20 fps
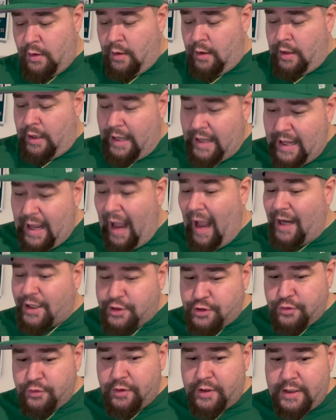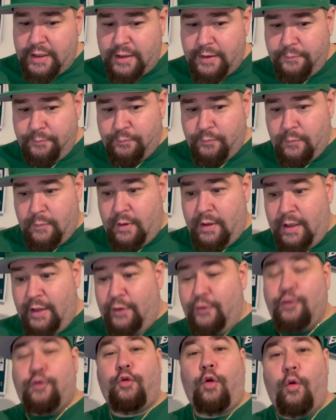he actually
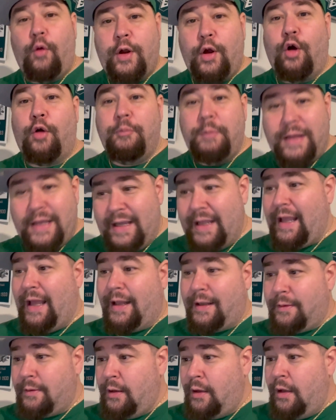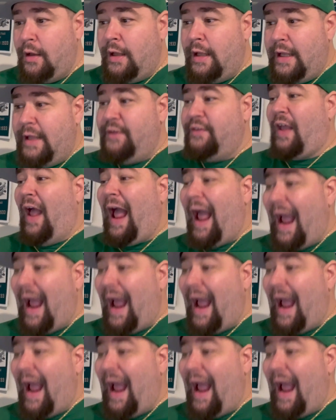is growing on me again. He is